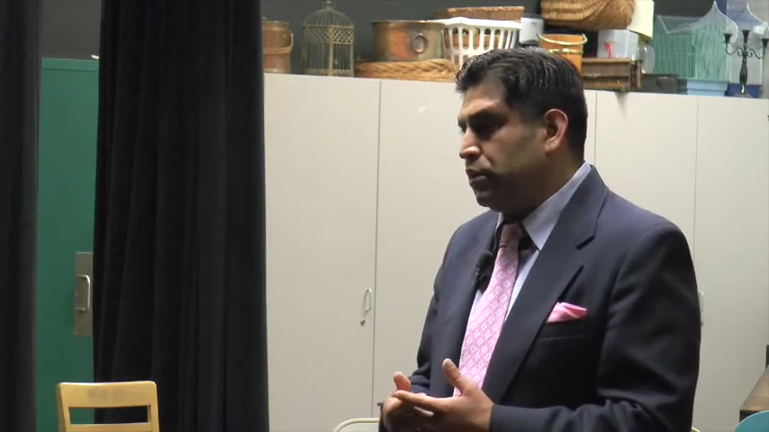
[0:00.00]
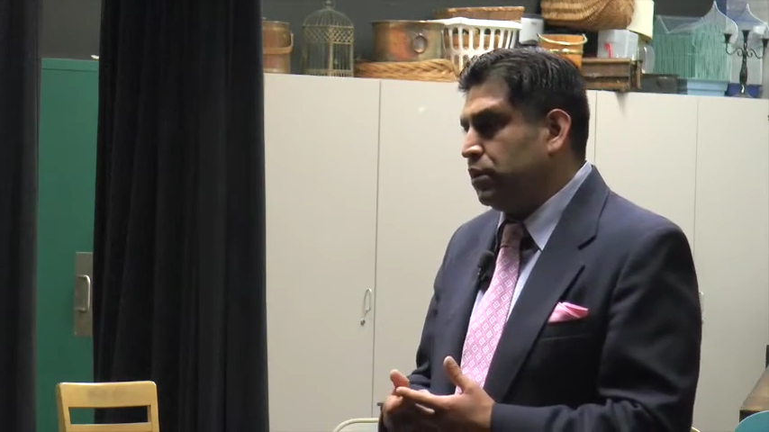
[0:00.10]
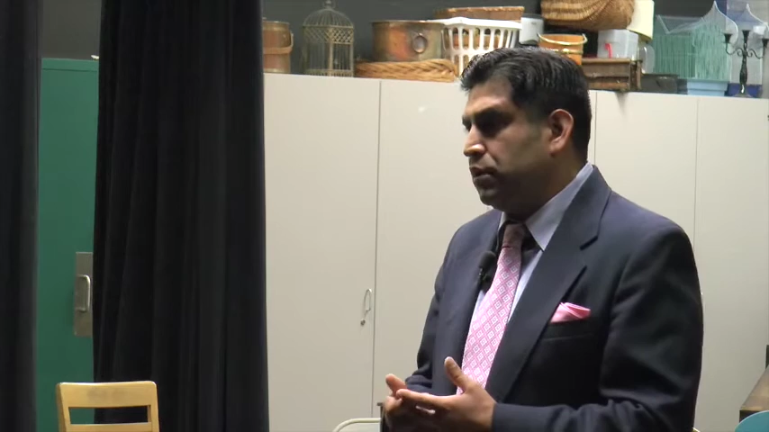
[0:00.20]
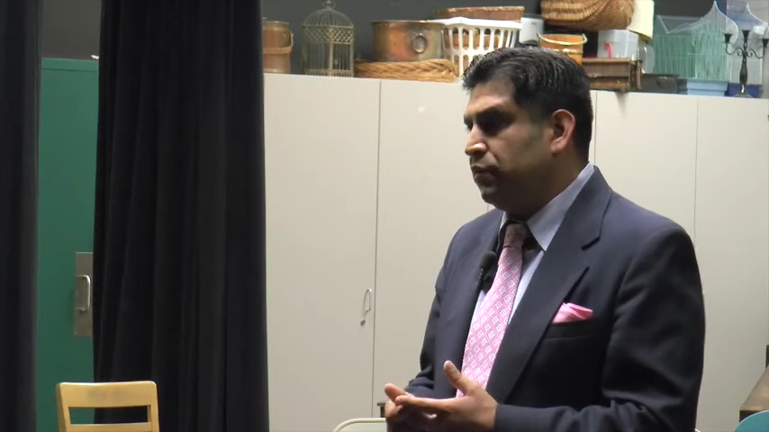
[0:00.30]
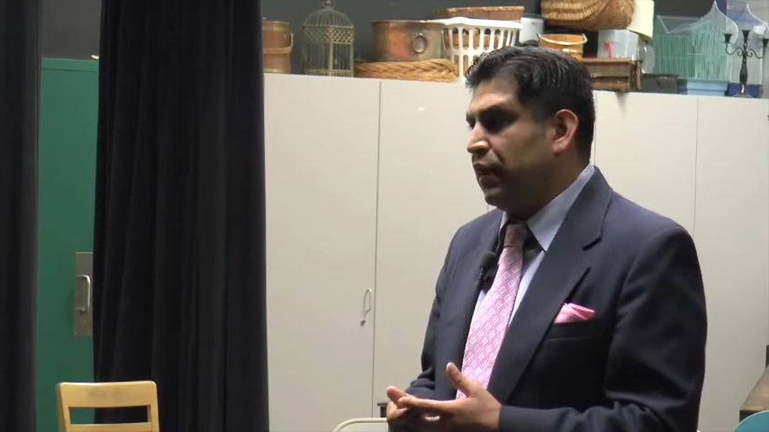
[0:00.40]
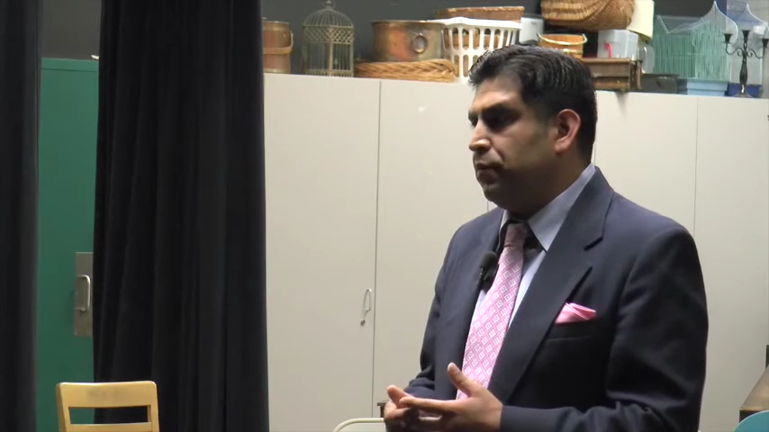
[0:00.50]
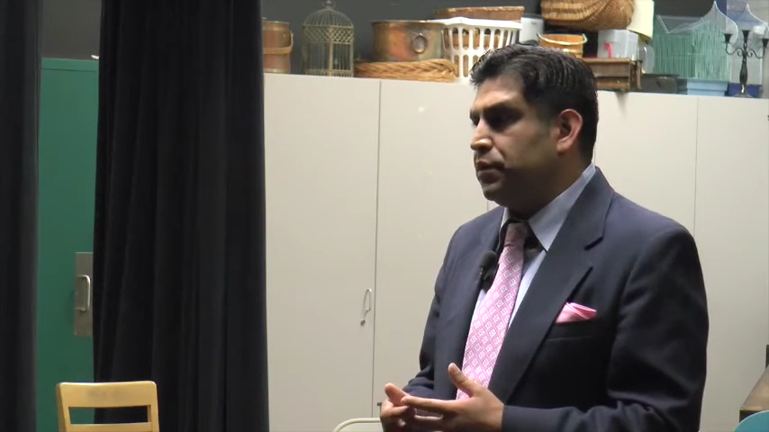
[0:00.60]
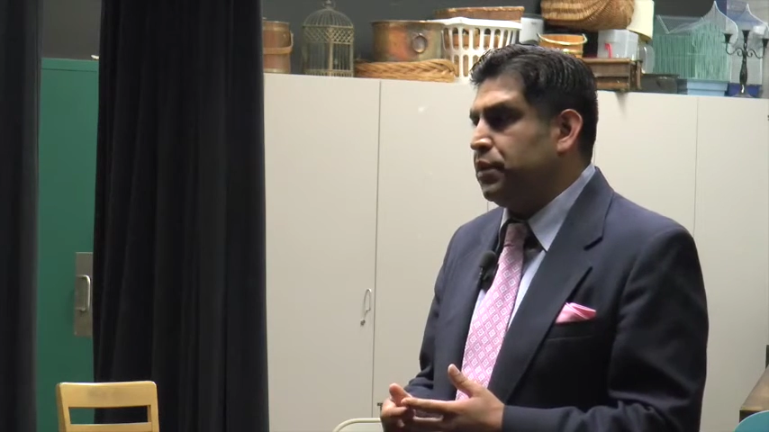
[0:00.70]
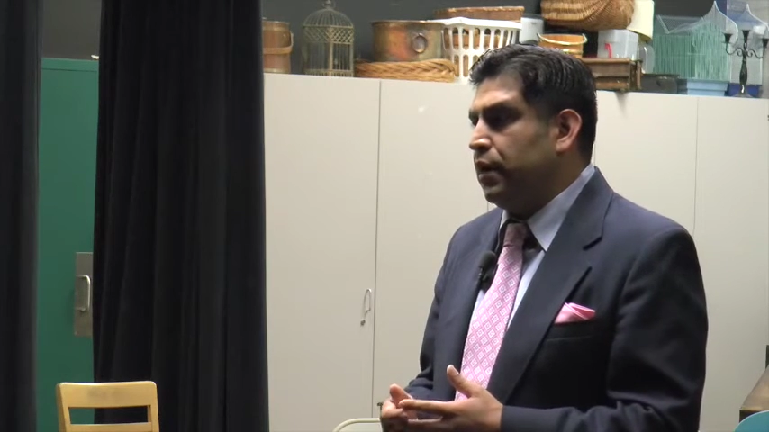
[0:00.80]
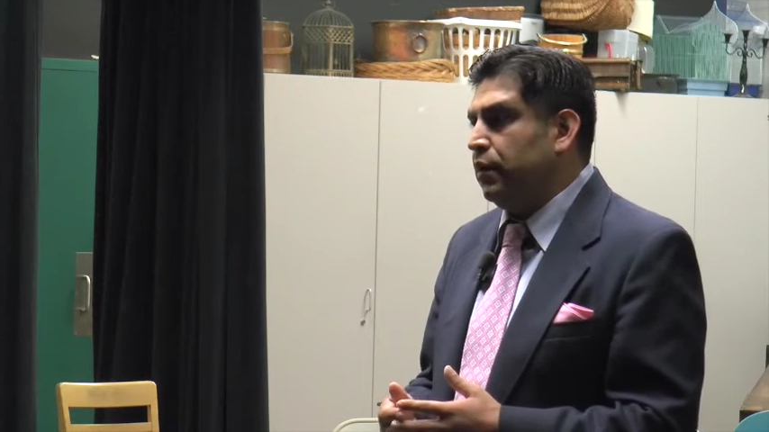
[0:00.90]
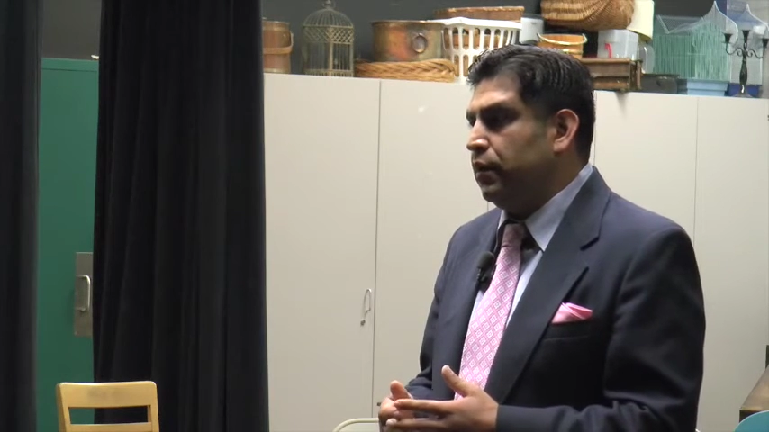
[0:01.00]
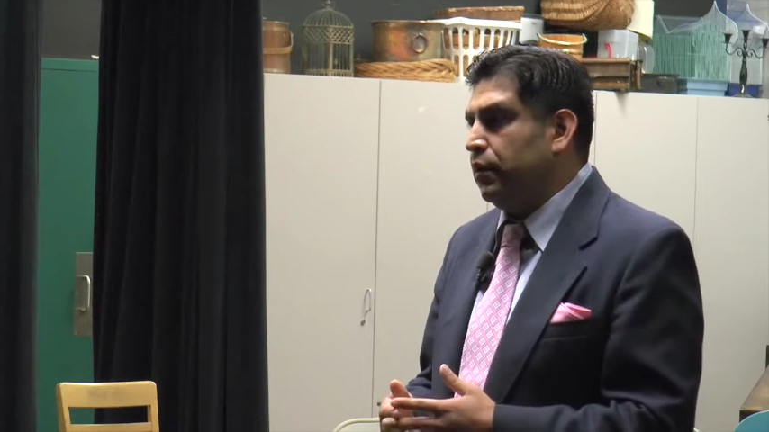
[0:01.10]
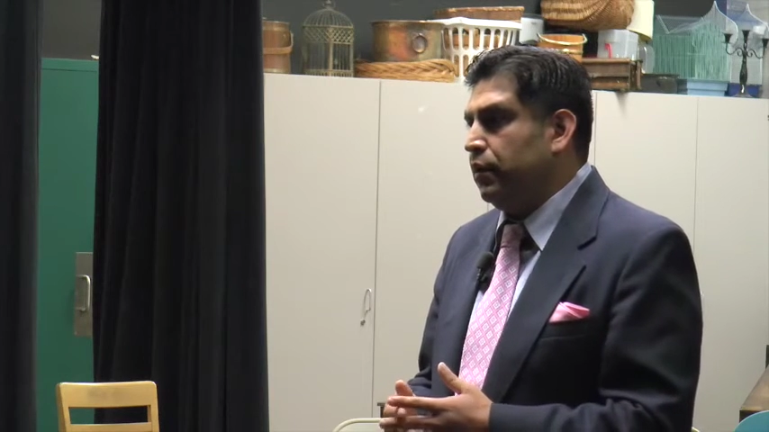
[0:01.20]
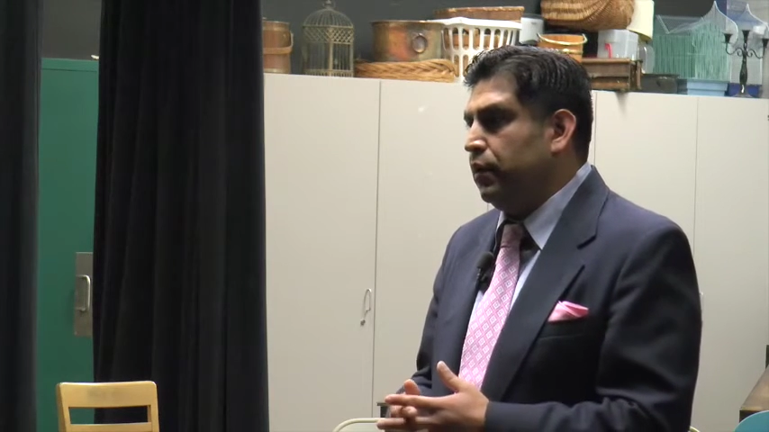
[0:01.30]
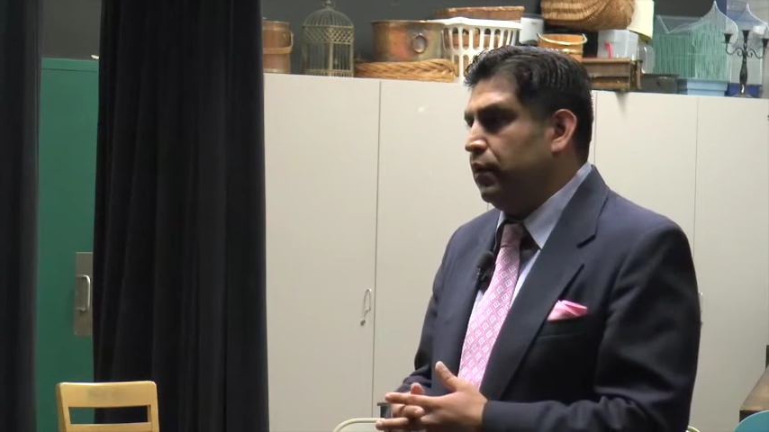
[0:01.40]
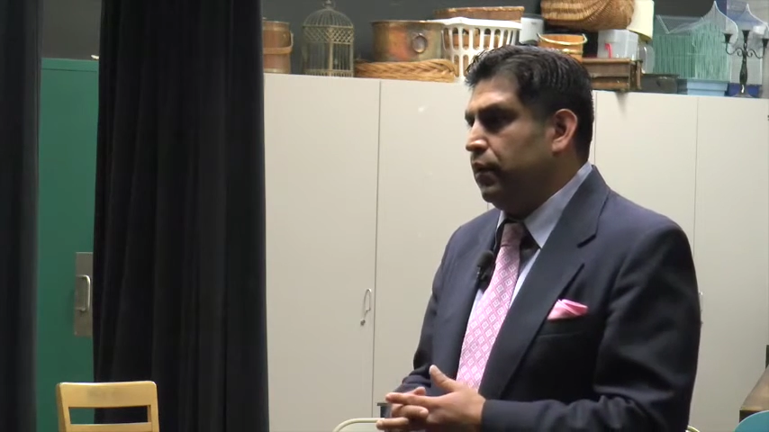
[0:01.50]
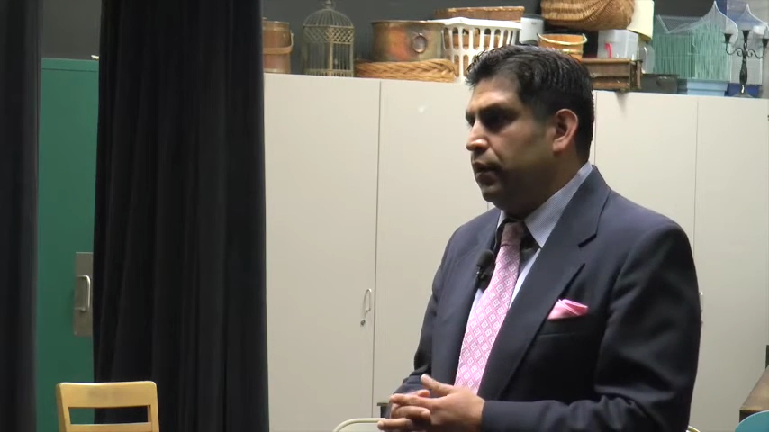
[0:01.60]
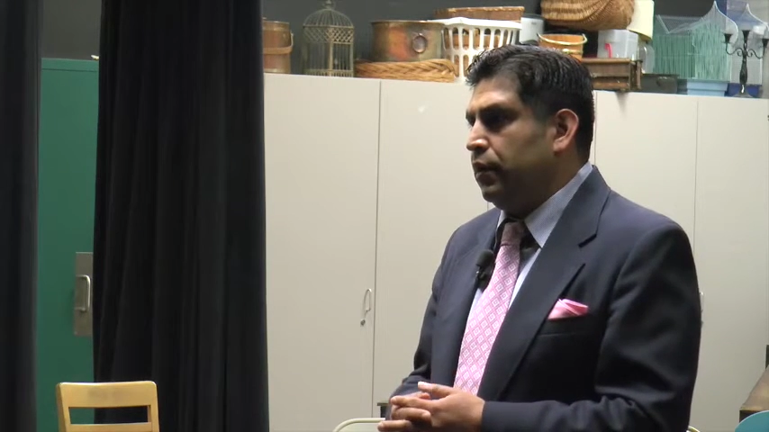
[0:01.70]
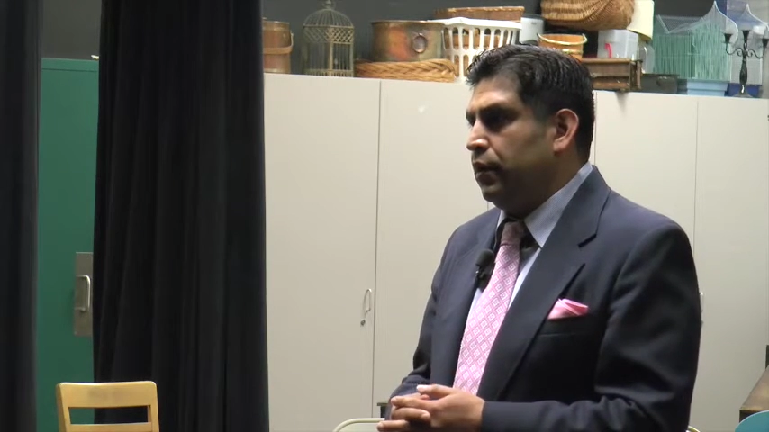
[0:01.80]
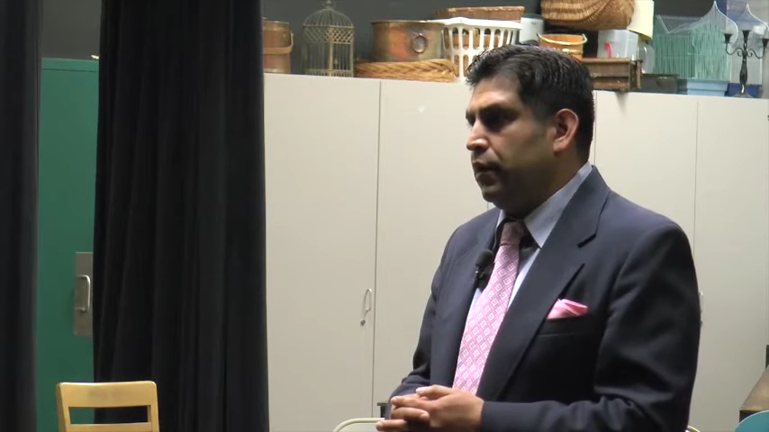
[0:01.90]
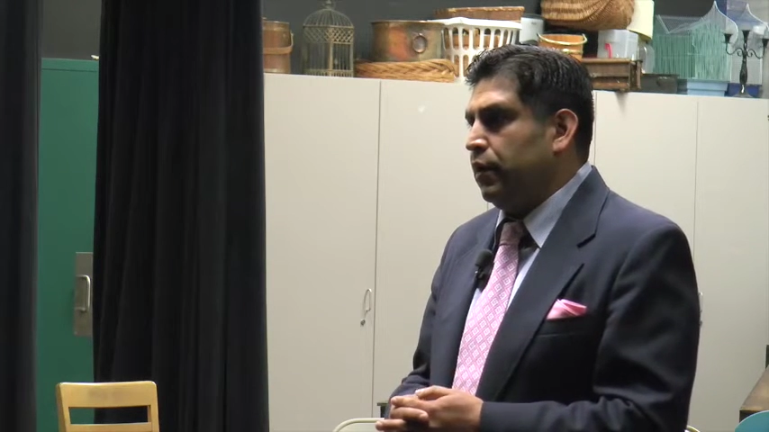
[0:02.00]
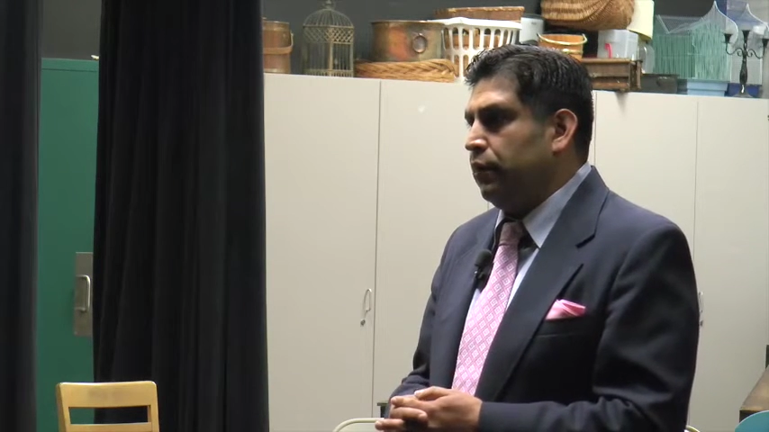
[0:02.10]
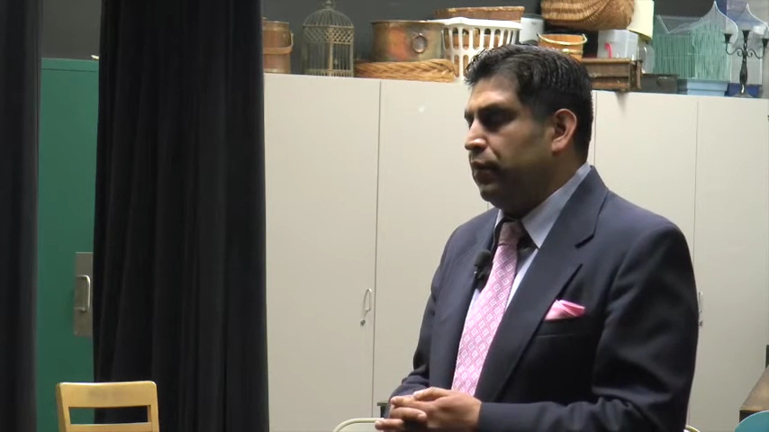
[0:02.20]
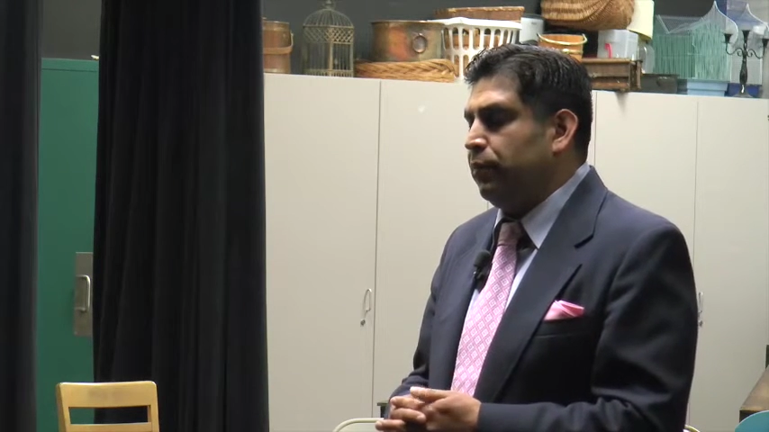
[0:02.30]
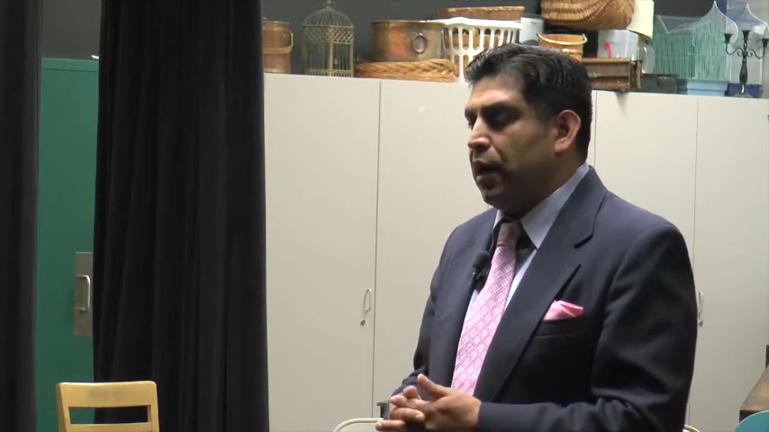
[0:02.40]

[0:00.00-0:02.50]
65% of